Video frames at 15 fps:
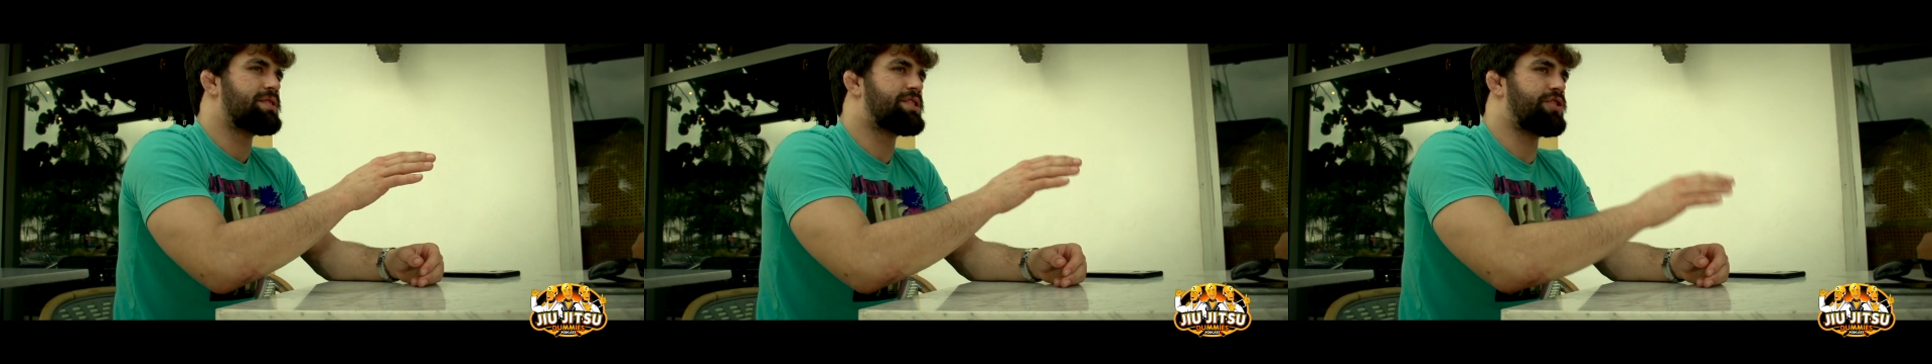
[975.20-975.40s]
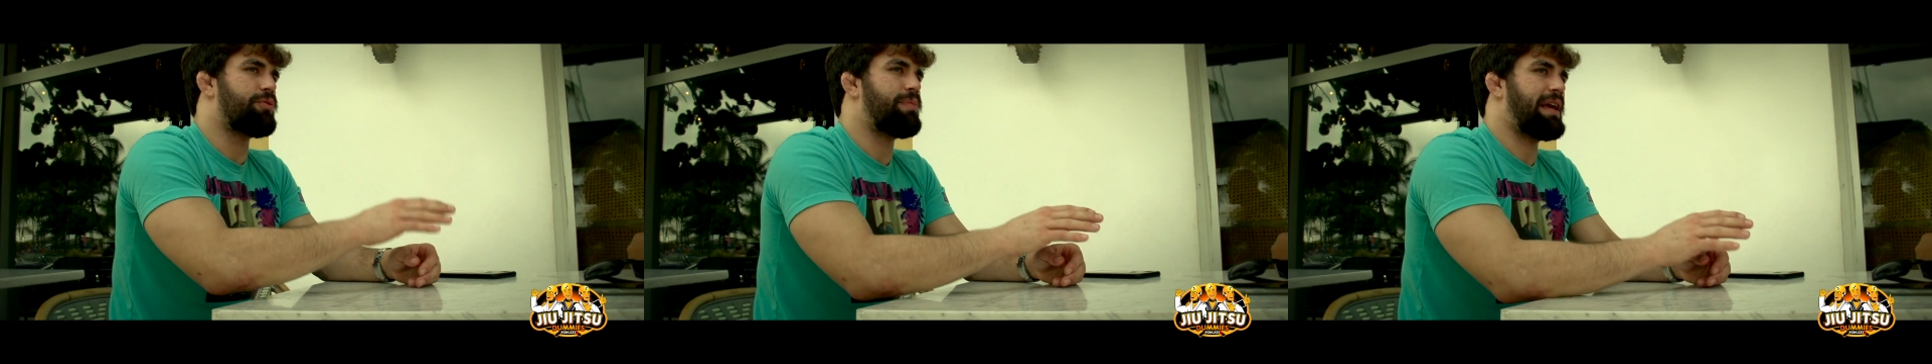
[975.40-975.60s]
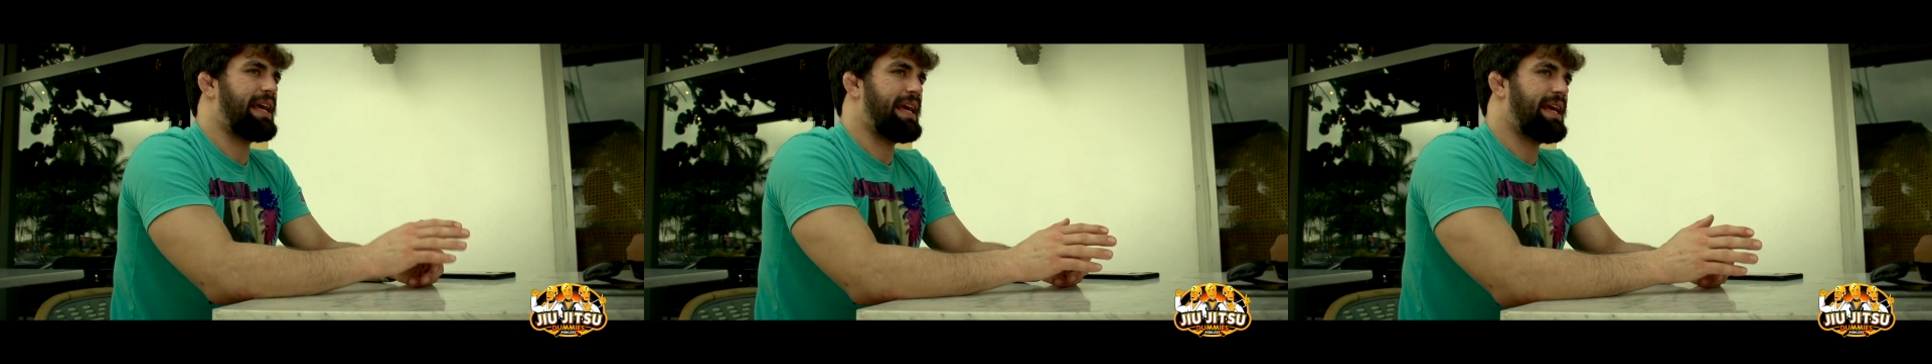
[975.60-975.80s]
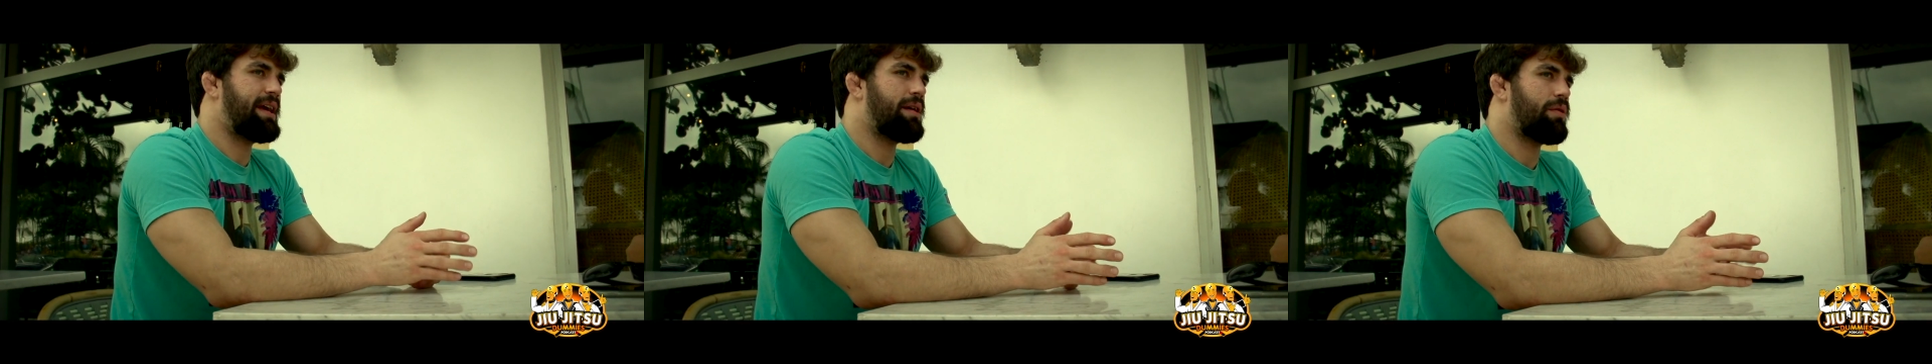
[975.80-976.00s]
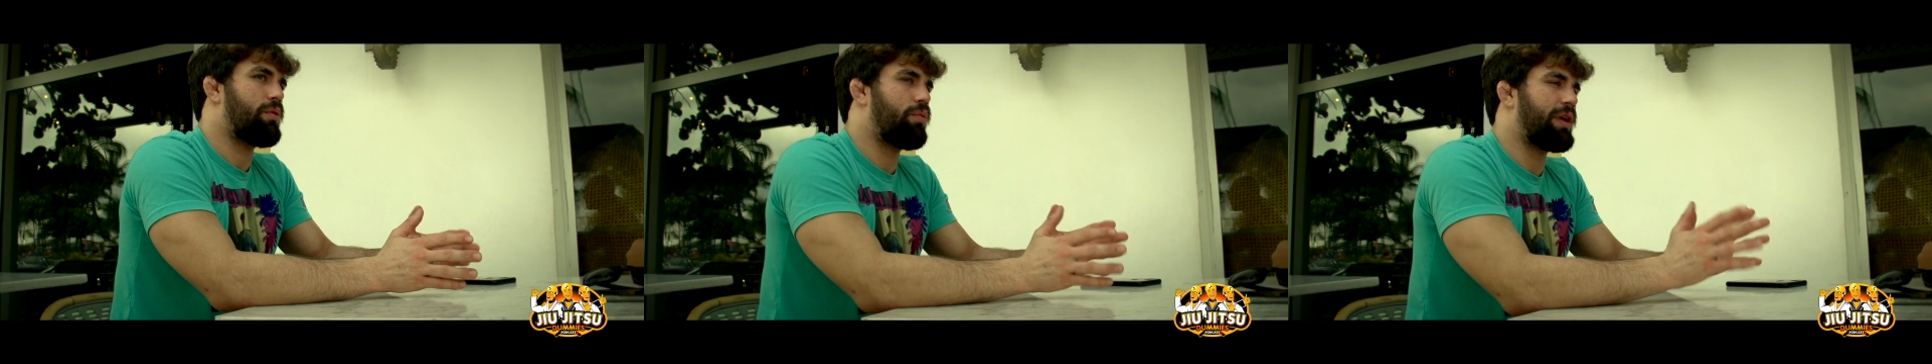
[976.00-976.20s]
To me,
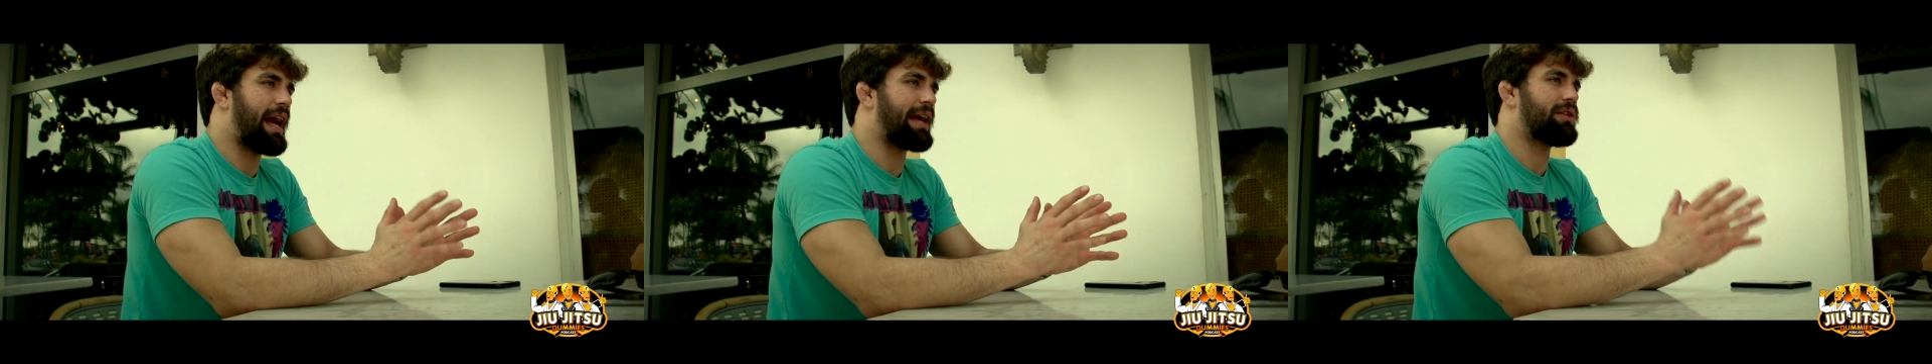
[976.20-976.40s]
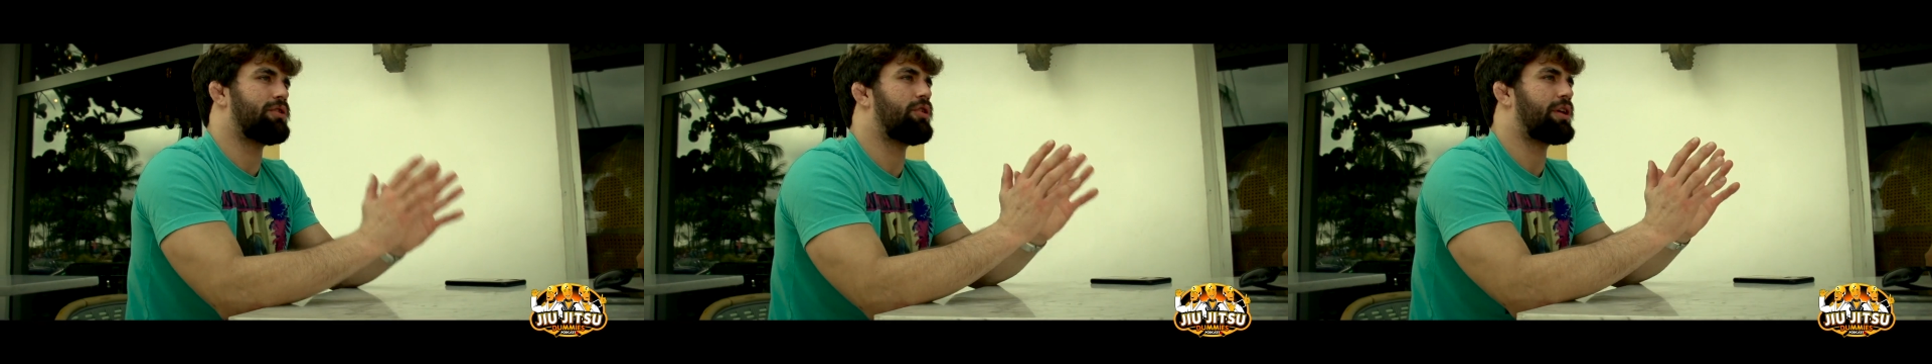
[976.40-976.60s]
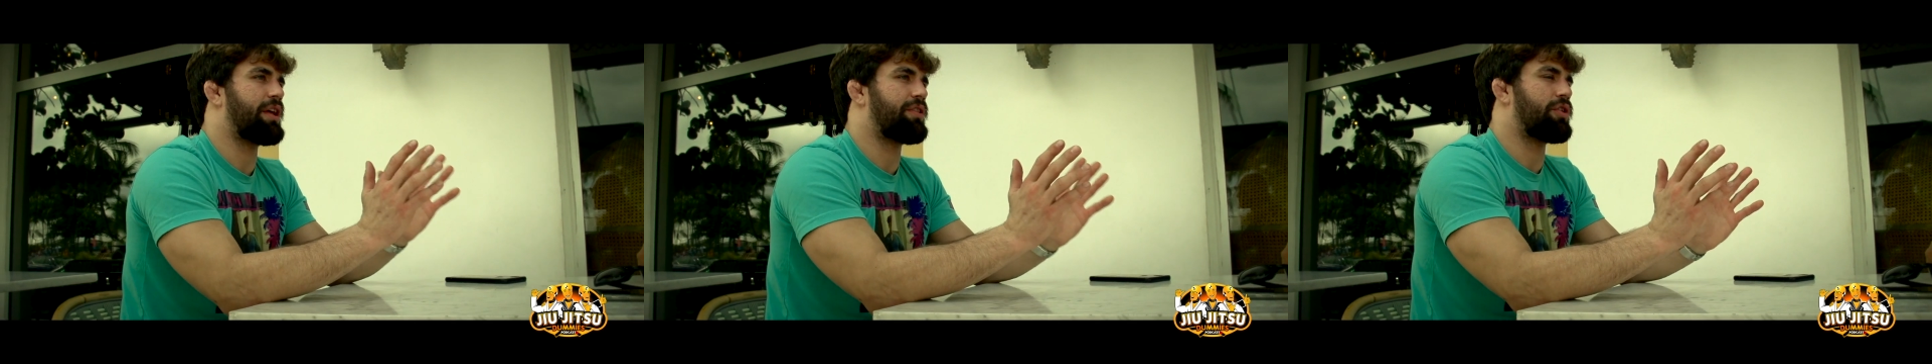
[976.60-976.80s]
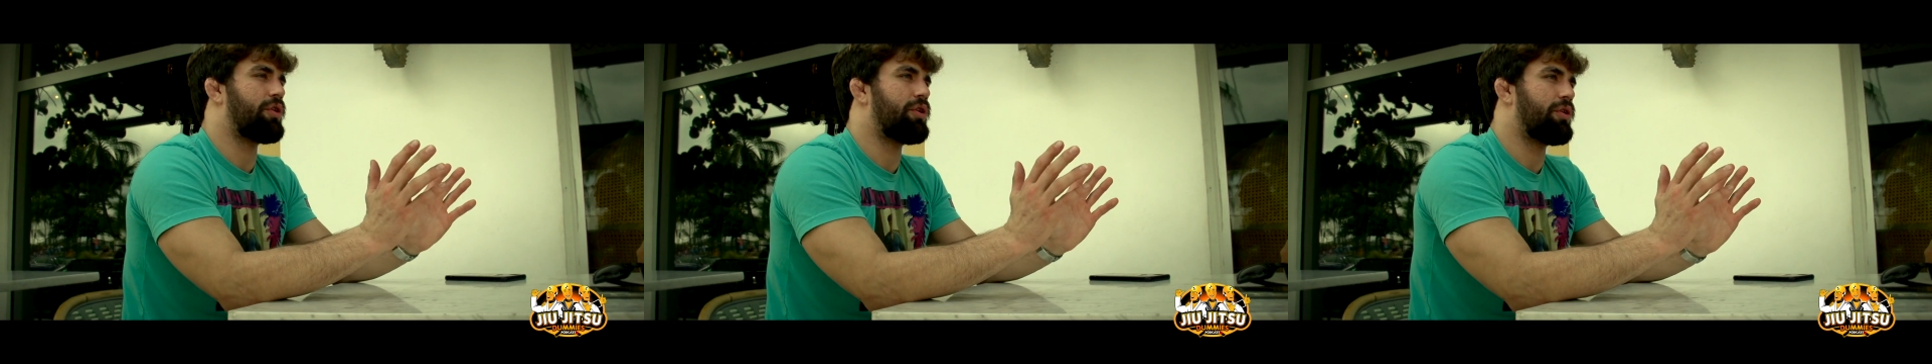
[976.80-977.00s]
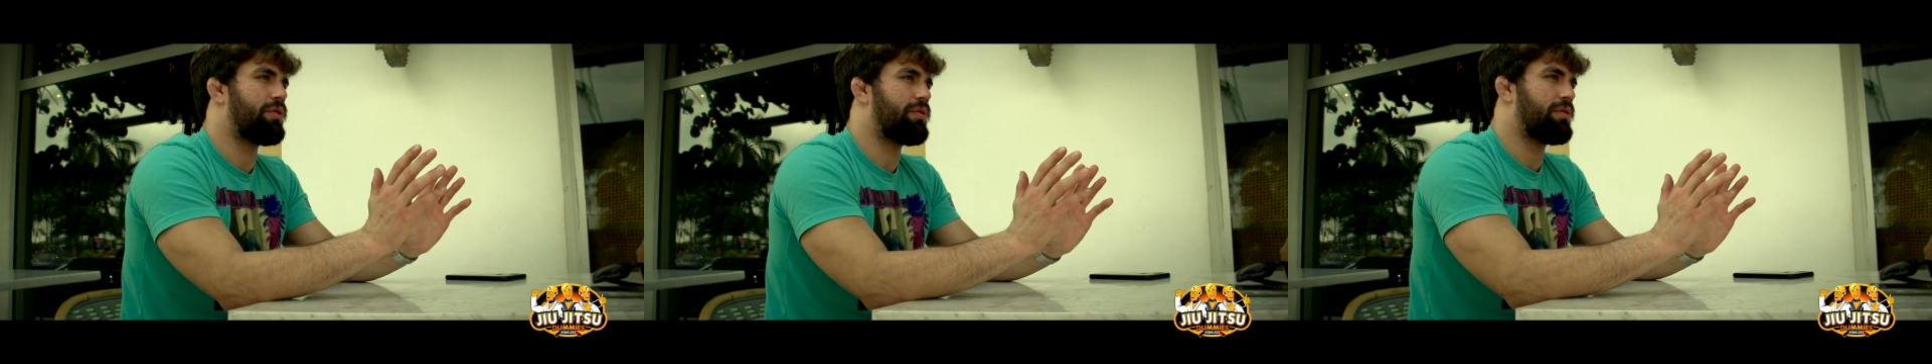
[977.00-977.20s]
when I look at
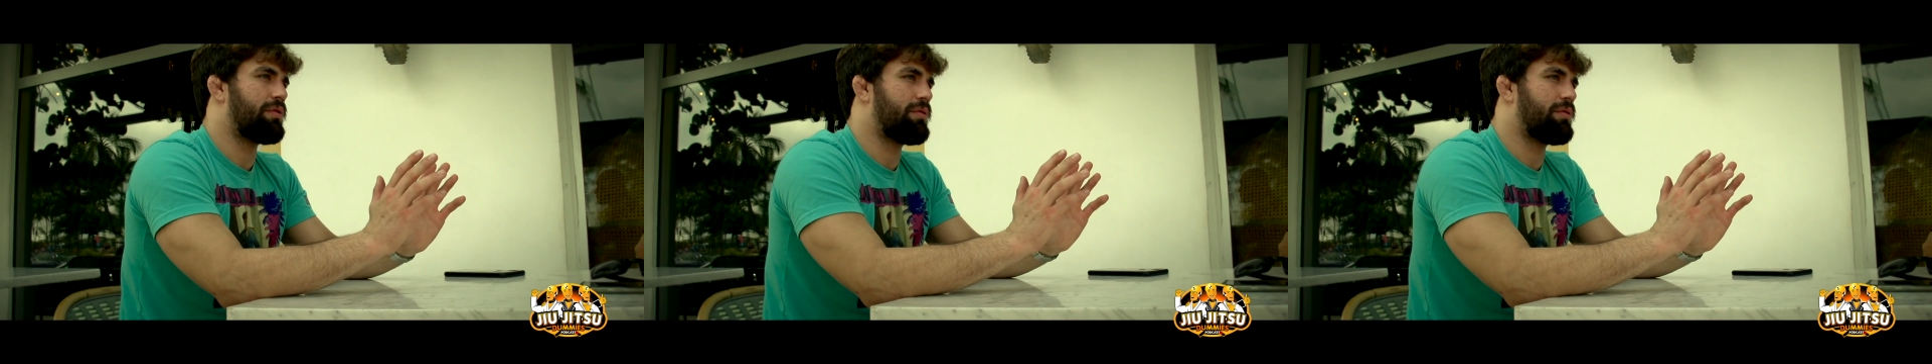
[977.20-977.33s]
the